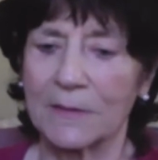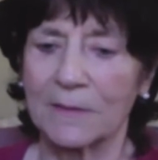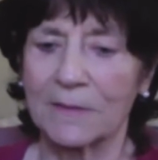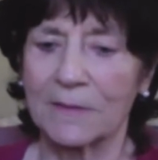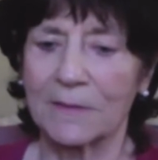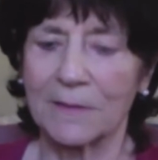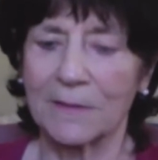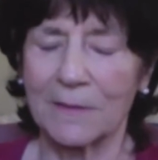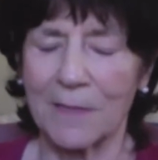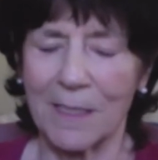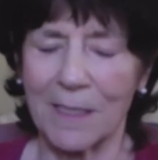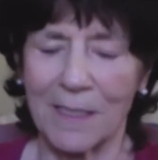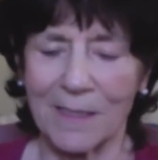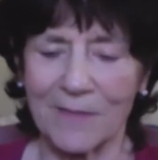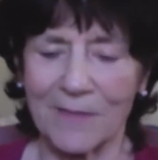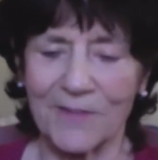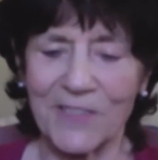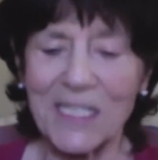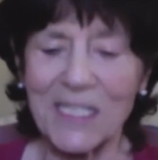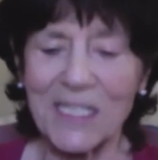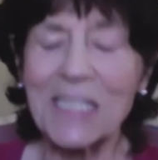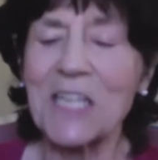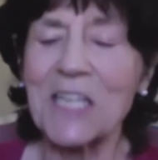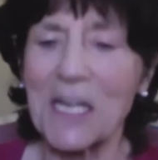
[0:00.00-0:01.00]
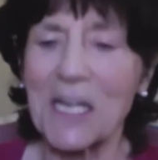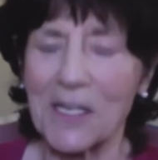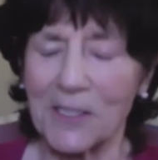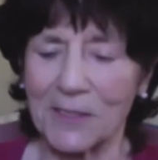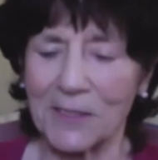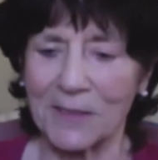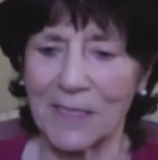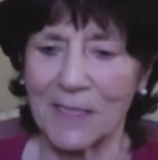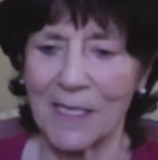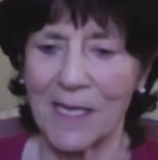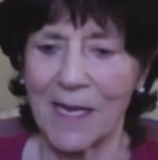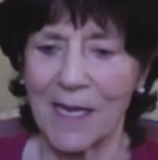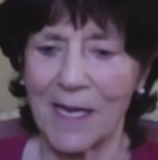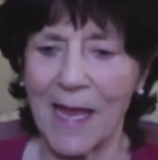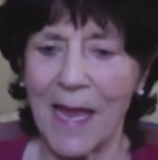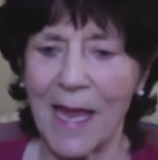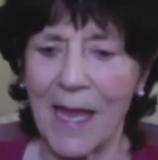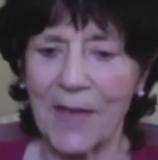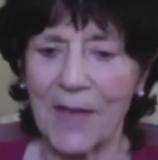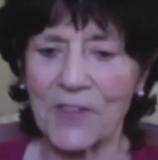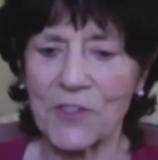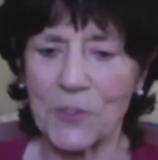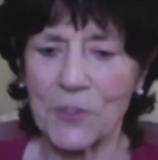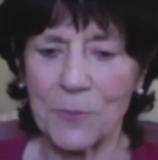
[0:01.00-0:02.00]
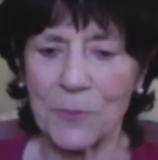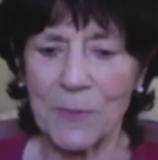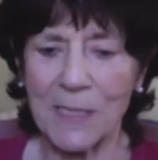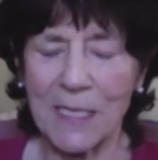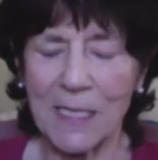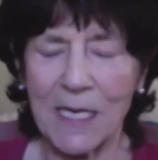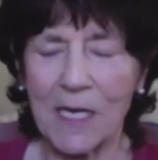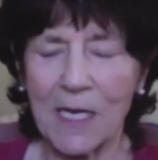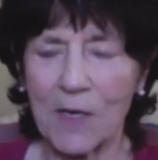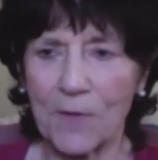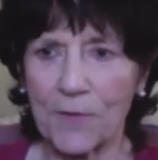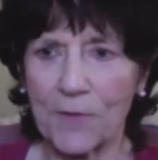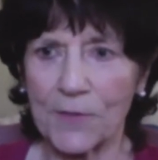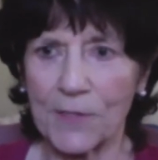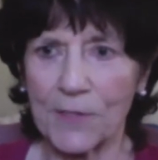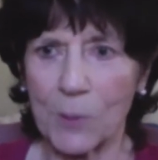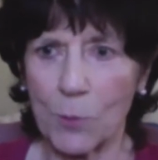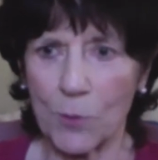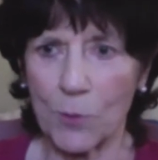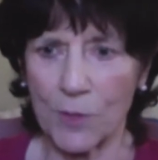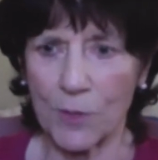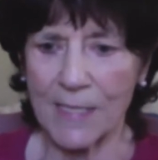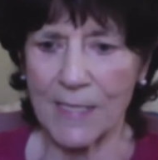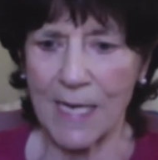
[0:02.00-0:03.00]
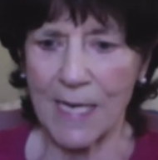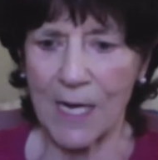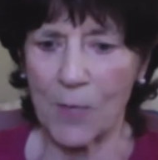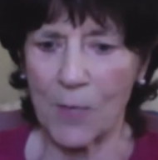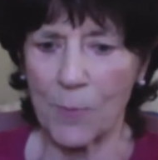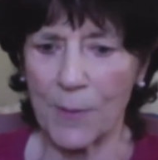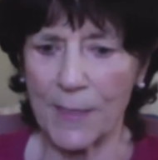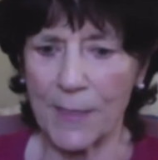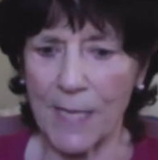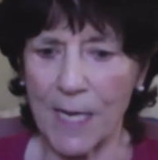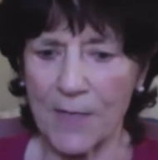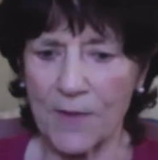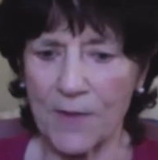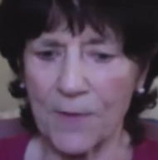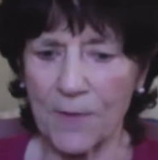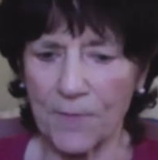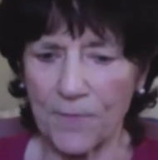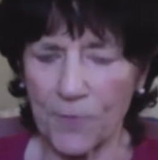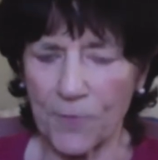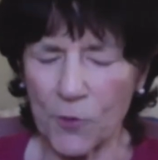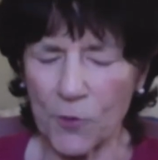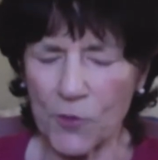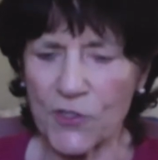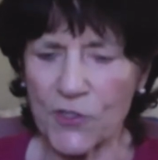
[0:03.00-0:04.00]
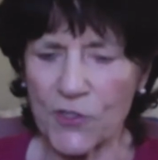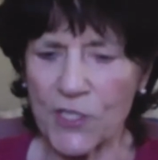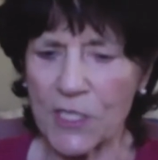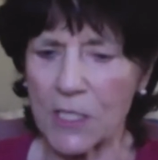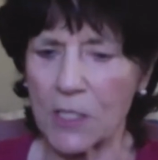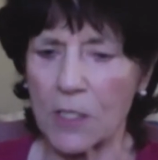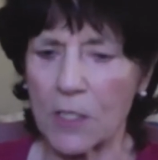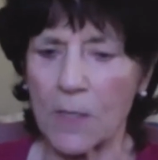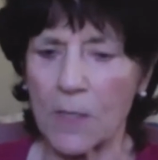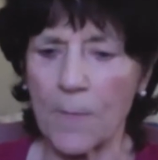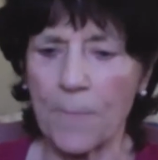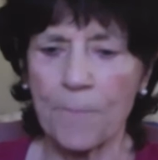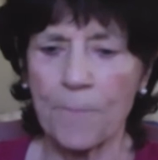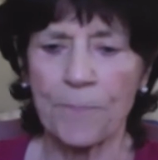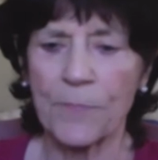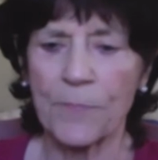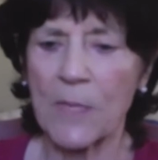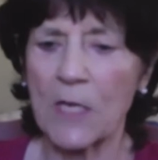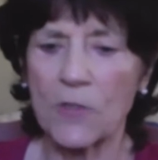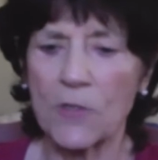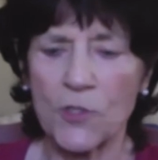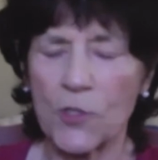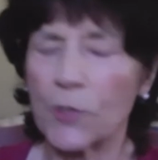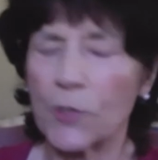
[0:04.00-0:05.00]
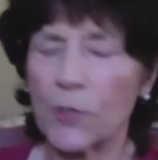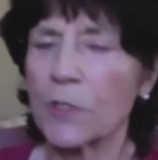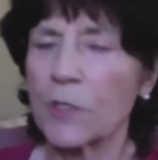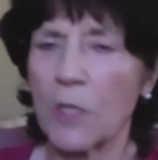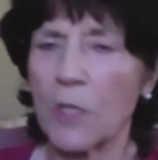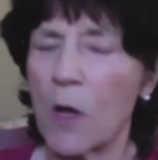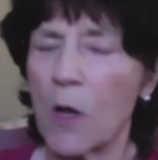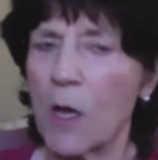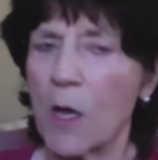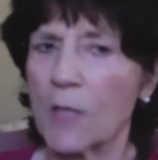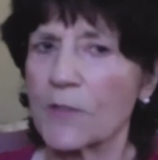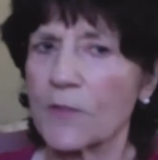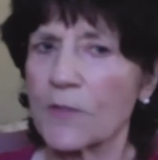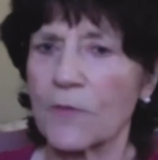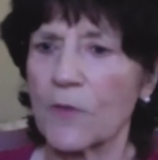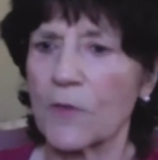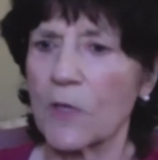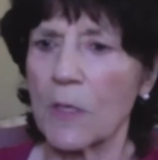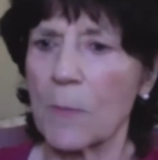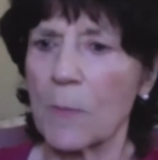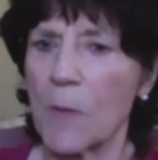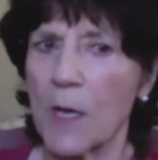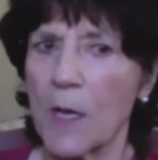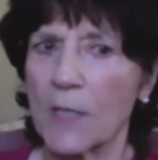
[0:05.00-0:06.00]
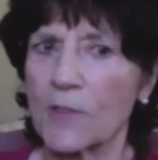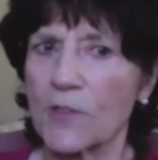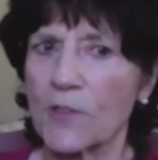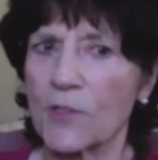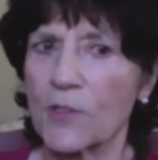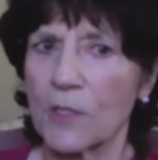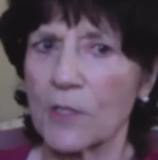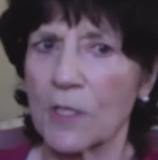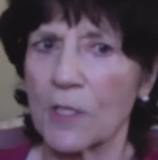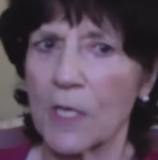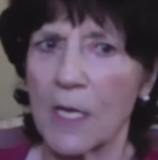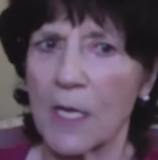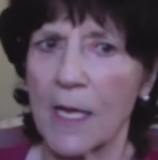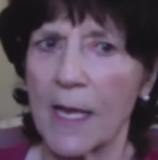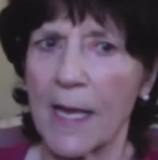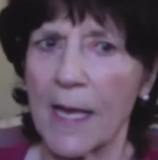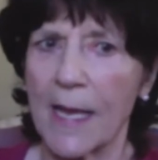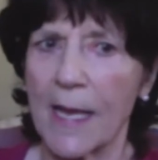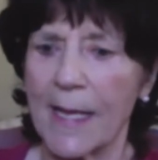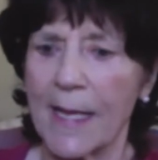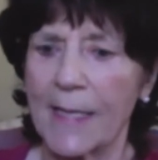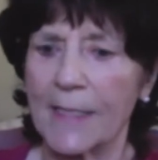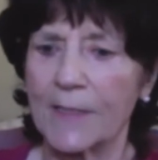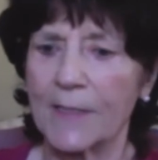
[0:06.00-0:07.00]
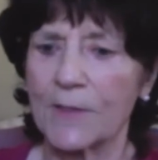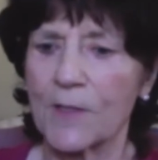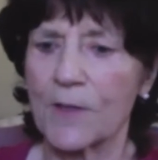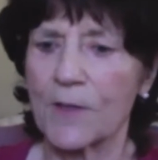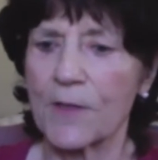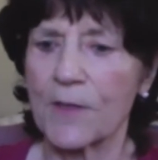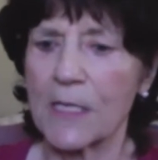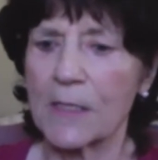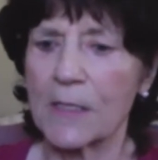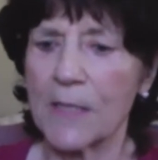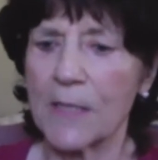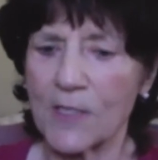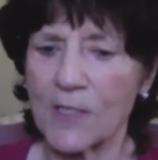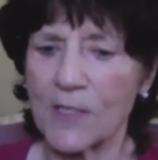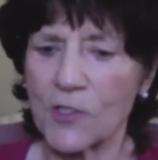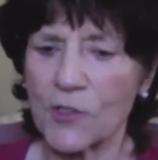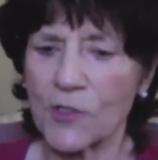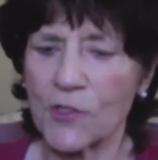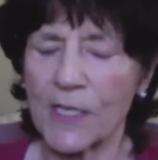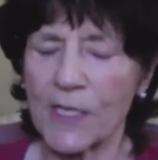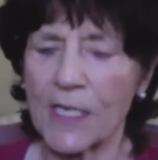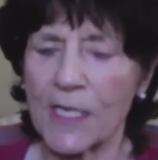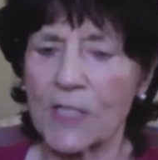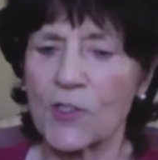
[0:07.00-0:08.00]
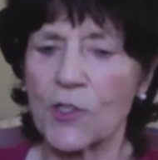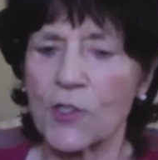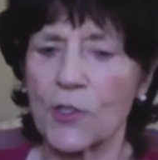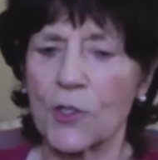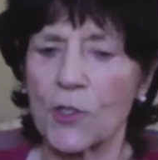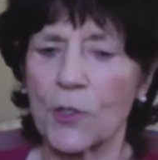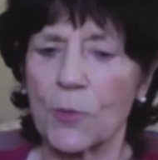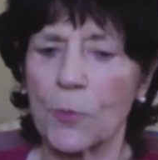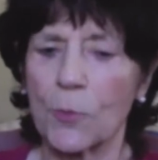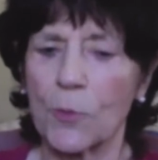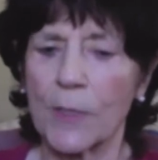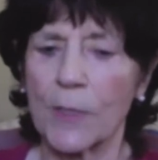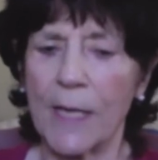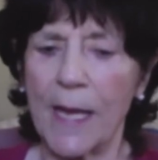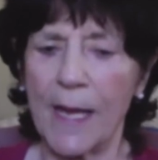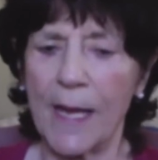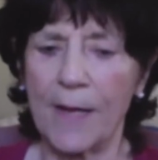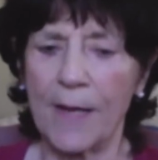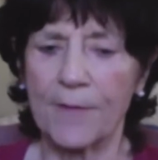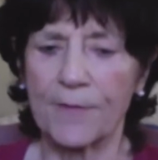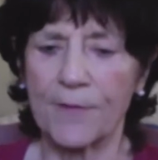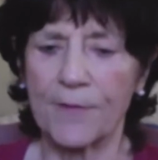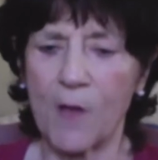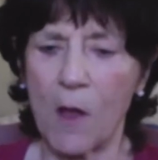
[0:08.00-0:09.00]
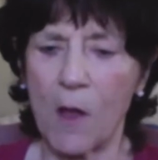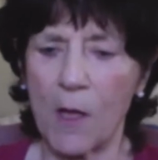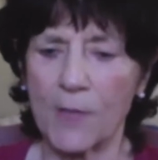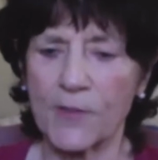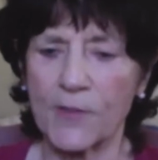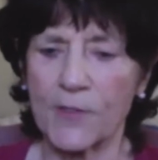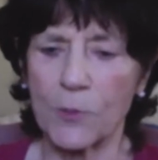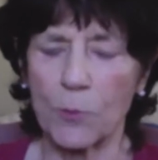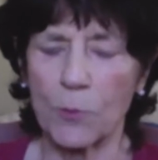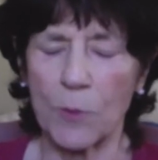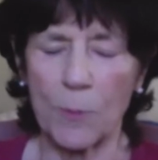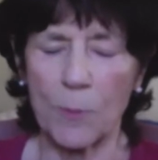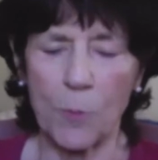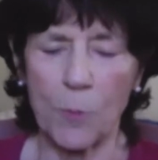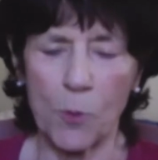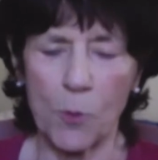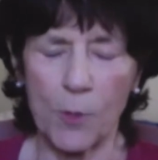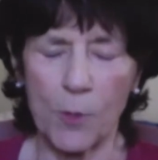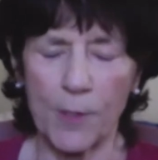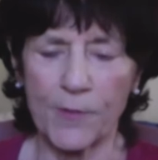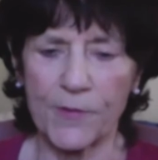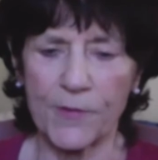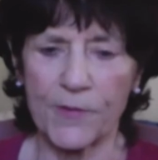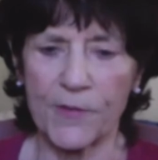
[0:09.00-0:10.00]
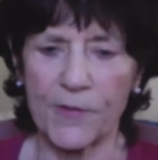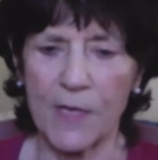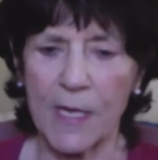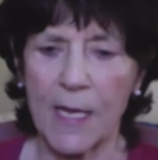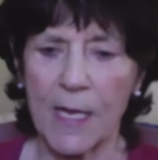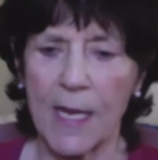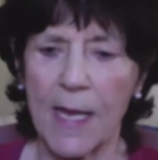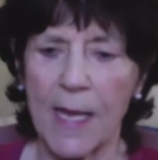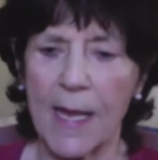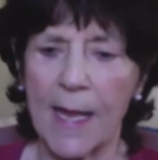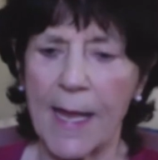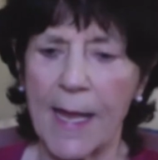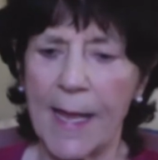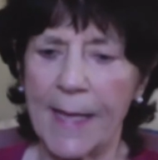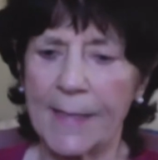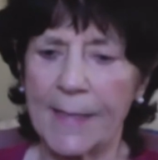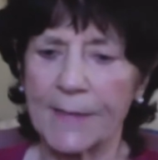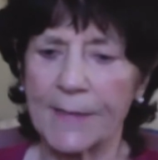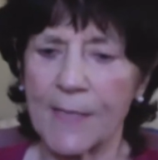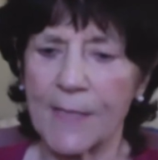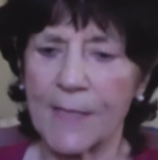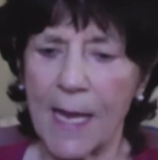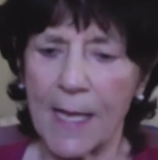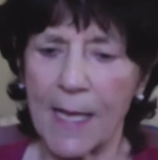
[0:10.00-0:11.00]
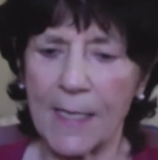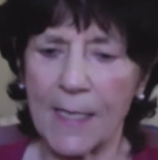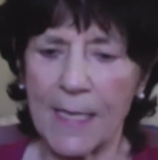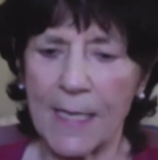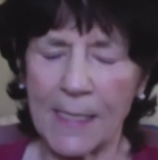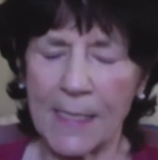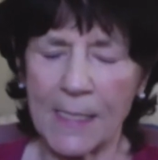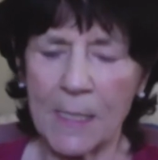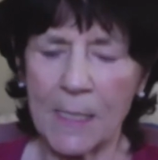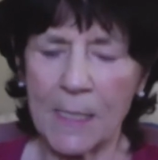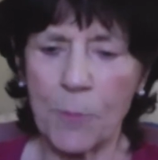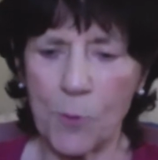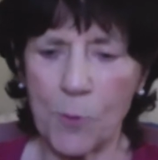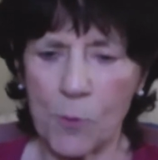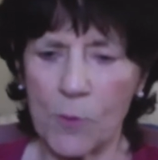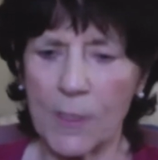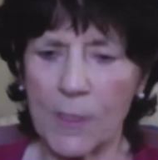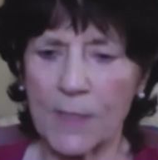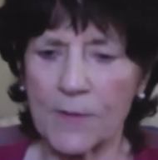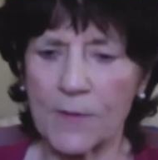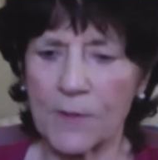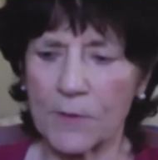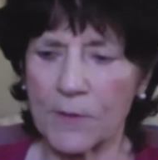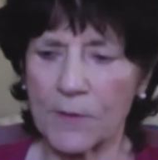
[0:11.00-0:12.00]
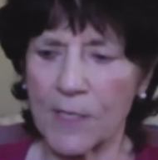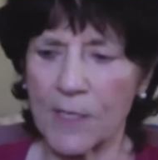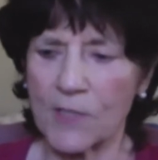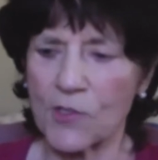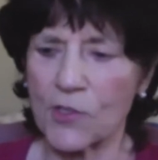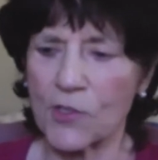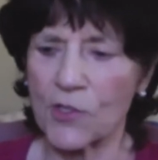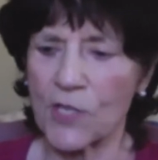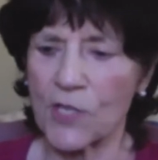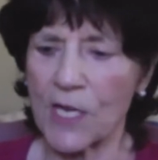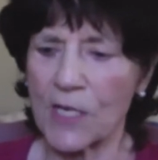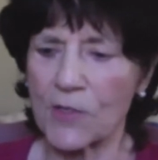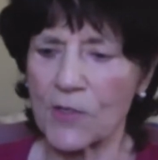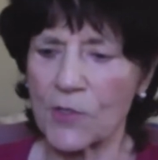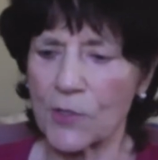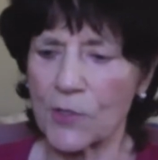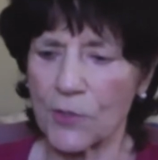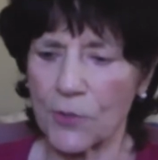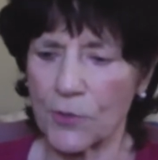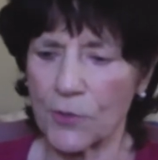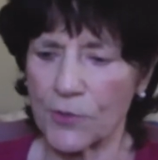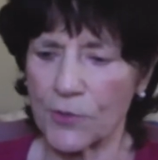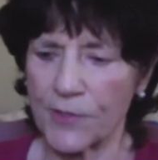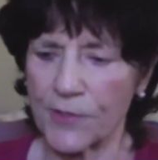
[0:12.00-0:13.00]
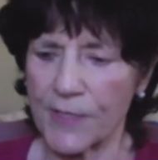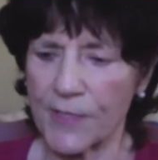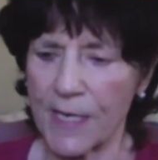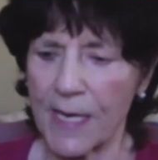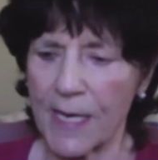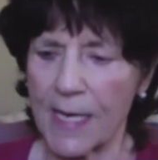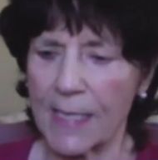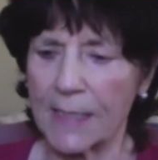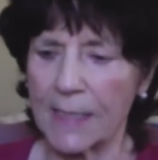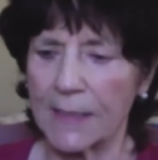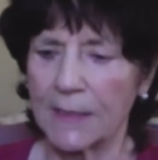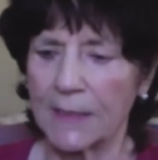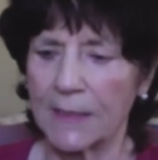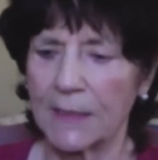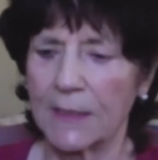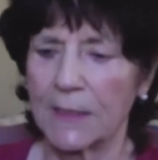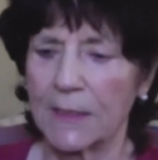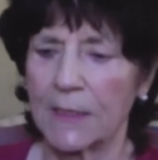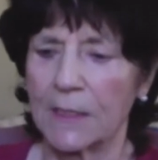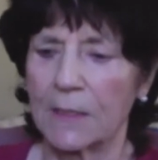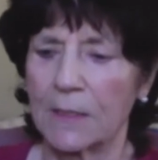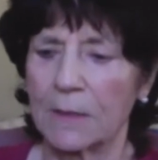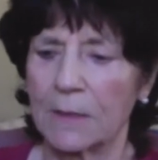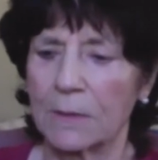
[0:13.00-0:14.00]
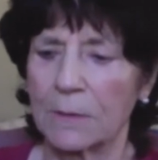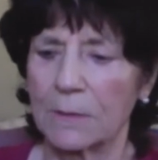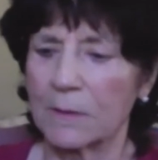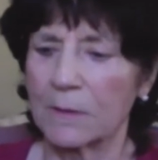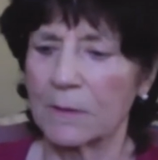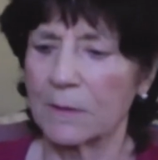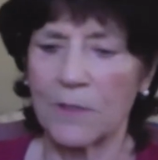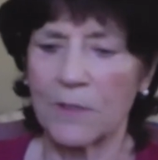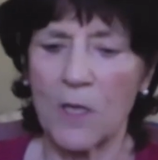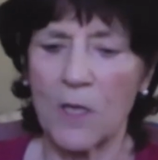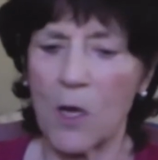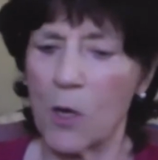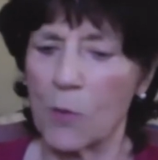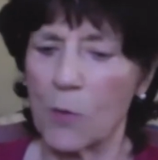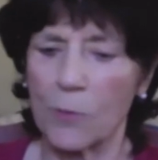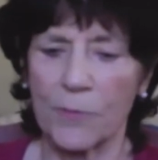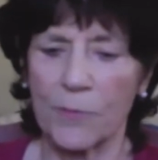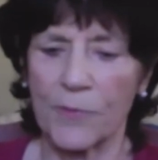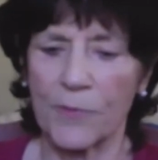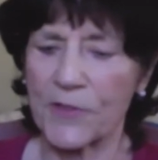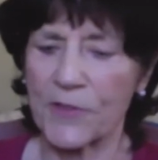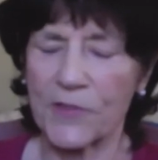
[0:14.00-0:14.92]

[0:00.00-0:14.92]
uh, detail has to be carefully worked out but uh, the first year shouldn't cost very much. And the legislature would have constant reports. And at any point, the legislature could say, no, this